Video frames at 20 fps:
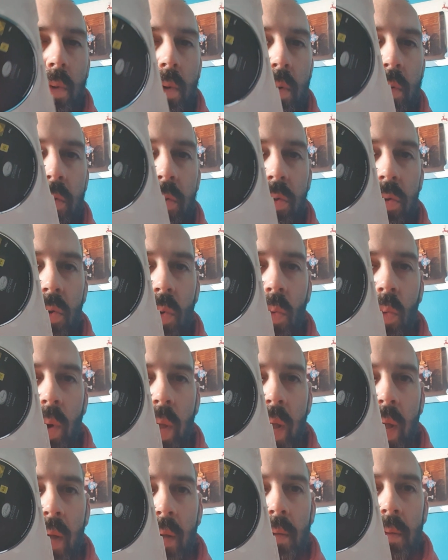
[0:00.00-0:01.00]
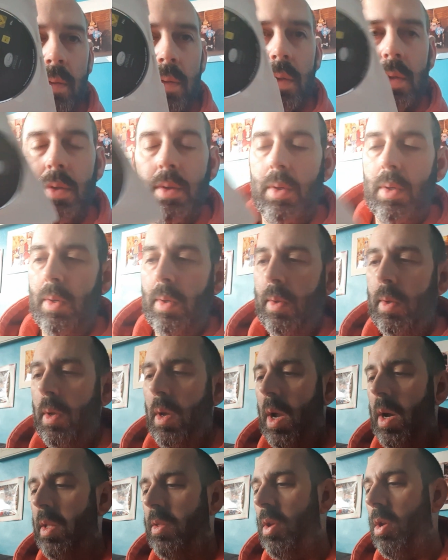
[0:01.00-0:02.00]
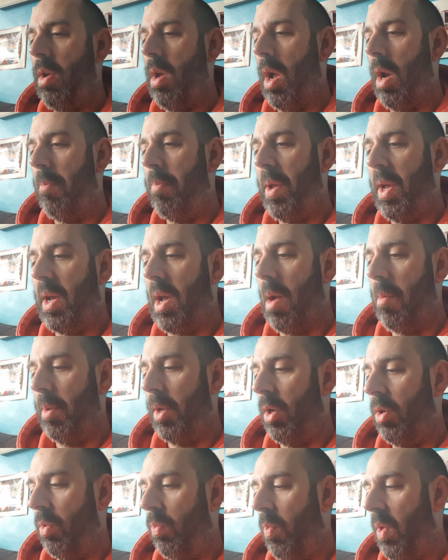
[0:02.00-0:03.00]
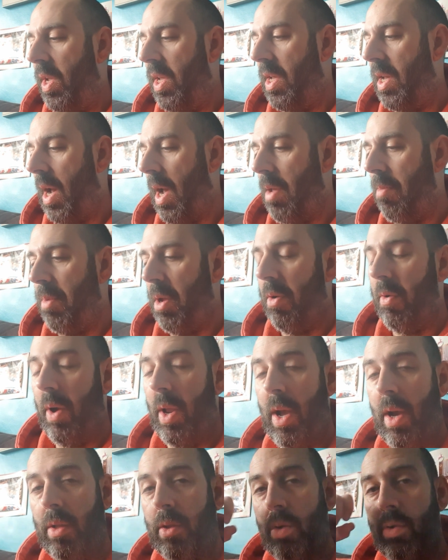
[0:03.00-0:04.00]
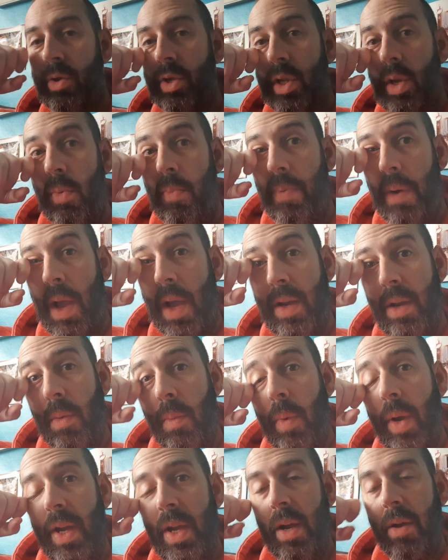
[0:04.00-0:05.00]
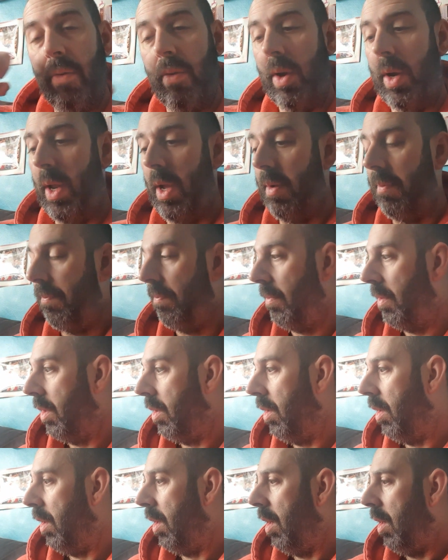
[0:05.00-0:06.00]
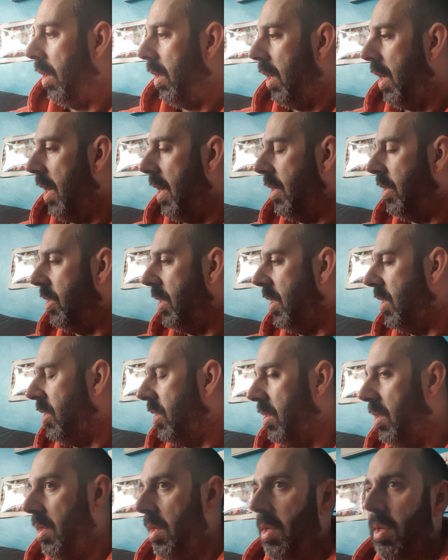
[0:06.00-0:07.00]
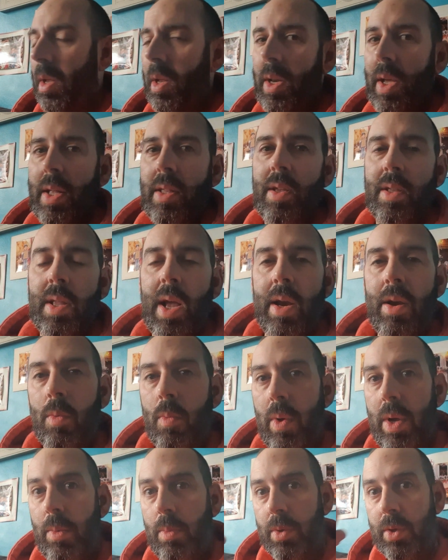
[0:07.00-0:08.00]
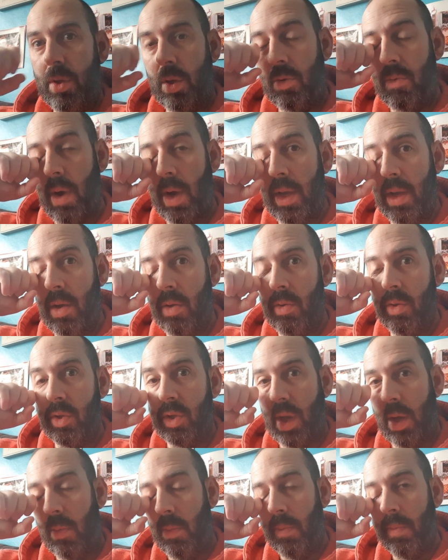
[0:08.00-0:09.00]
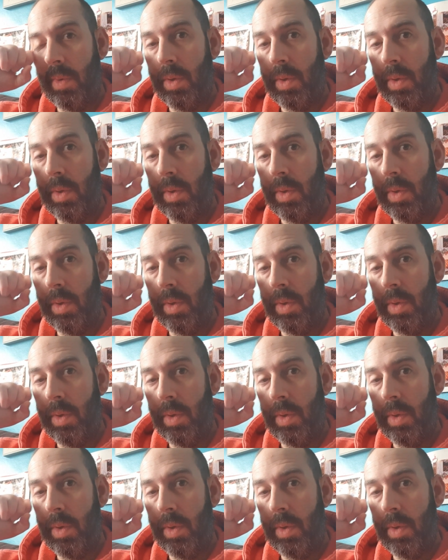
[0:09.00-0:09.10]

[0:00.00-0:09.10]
It's all there. And I do like to pick up the odd Wii game here and there. I do still play the Wii here and there. You know, it's at the end of the day, the Wii was a great console.